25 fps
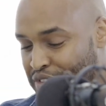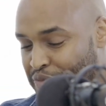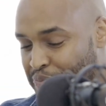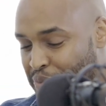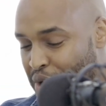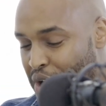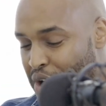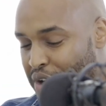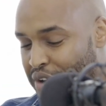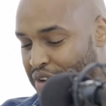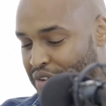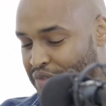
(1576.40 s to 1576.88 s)

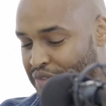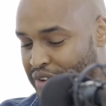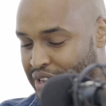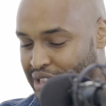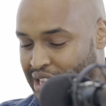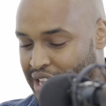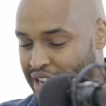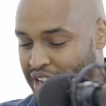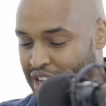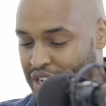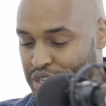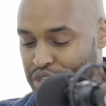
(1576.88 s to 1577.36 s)
part of it,
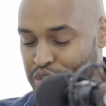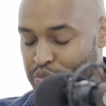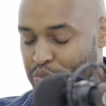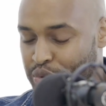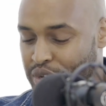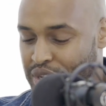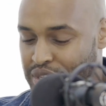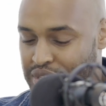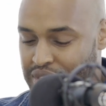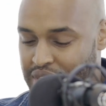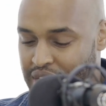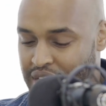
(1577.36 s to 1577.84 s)
like, I just
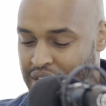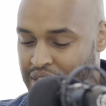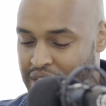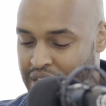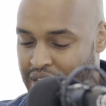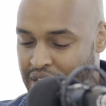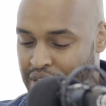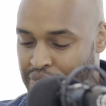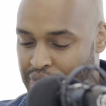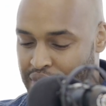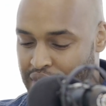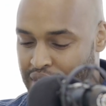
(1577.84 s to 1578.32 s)
want to say
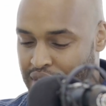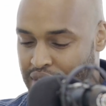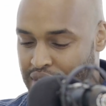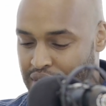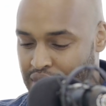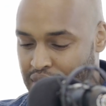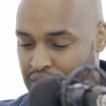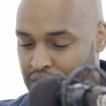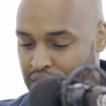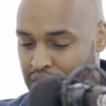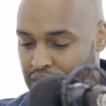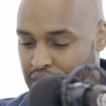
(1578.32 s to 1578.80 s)
that I think
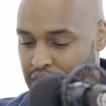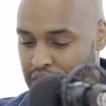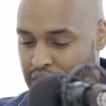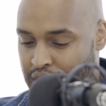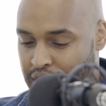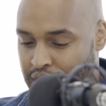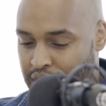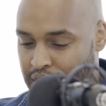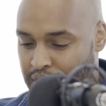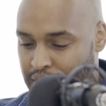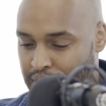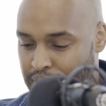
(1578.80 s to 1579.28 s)

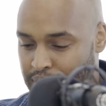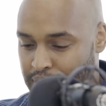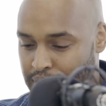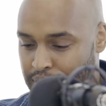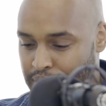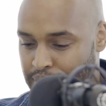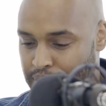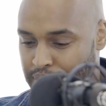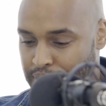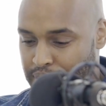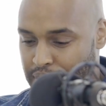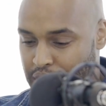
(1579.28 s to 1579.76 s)

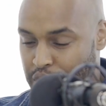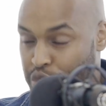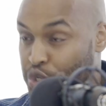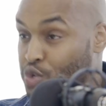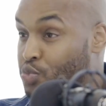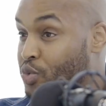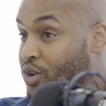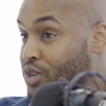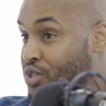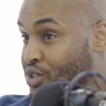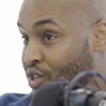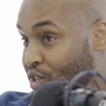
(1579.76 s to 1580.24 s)
I just
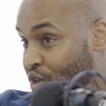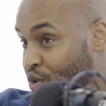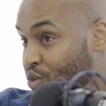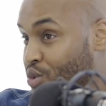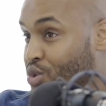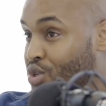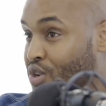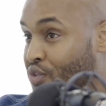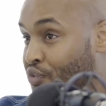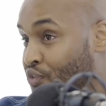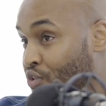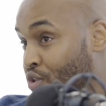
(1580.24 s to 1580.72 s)
want to
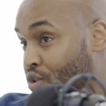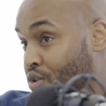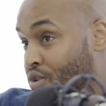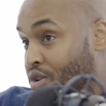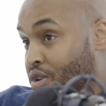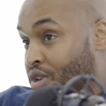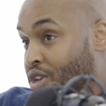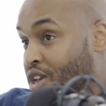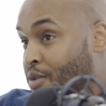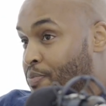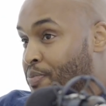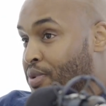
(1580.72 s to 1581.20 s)
salute you for
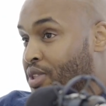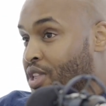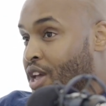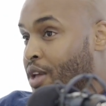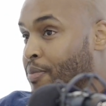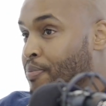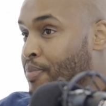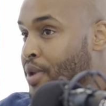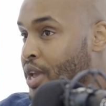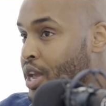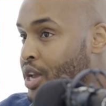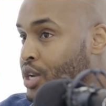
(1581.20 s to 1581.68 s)
keeping
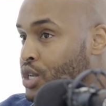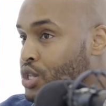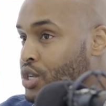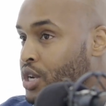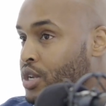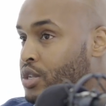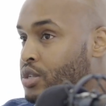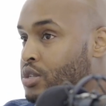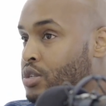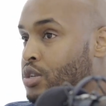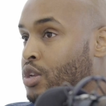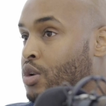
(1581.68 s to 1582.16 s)
that
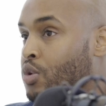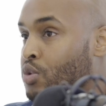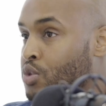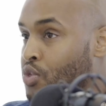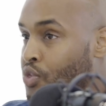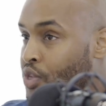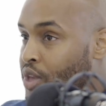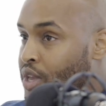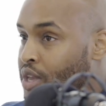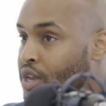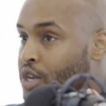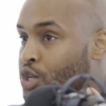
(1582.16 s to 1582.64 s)
patience,
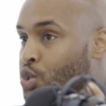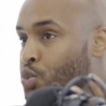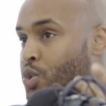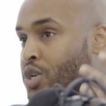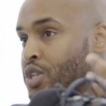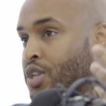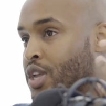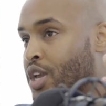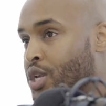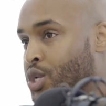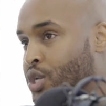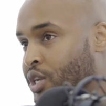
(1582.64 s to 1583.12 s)
thinking
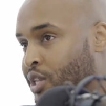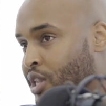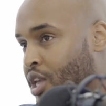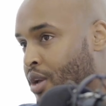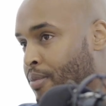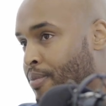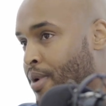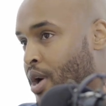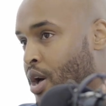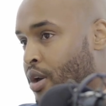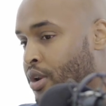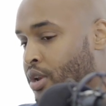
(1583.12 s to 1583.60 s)
strategically
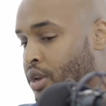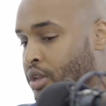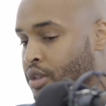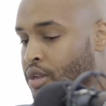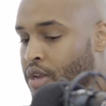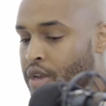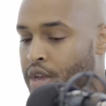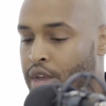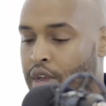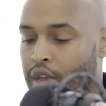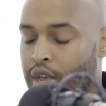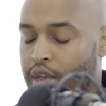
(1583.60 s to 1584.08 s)
about it,
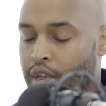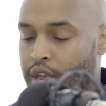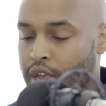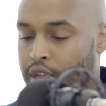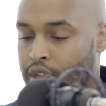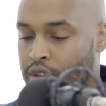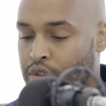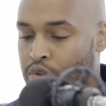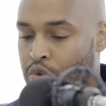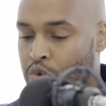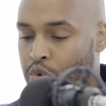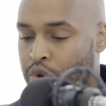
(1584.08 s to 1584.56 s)

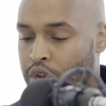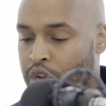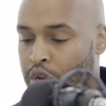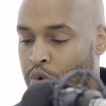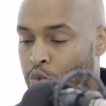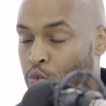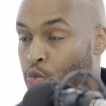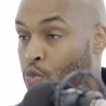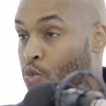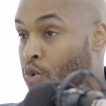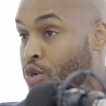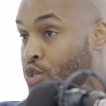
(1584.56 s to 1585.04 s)
and
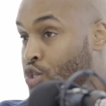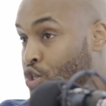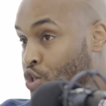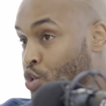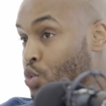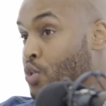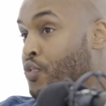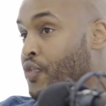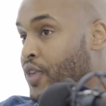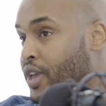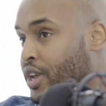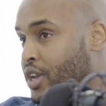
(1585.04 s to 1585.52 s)
doing what
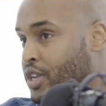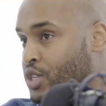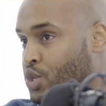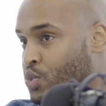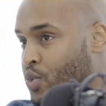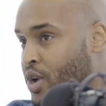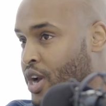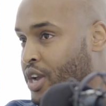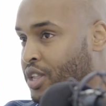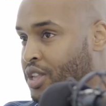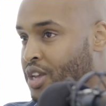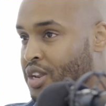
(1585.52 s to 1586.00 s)
you think is
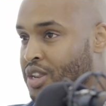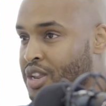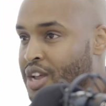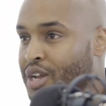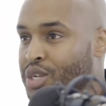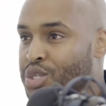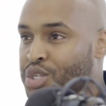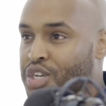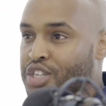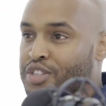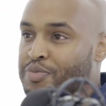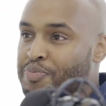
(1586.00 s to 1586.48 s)
right, and
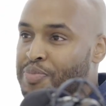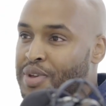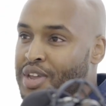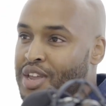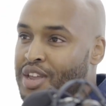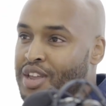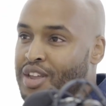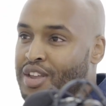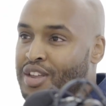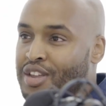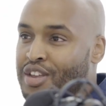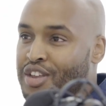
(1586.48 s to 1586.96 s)
not just
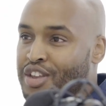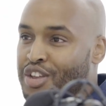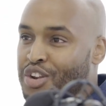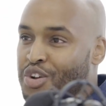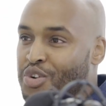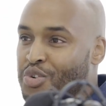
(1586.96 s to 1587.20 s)
being,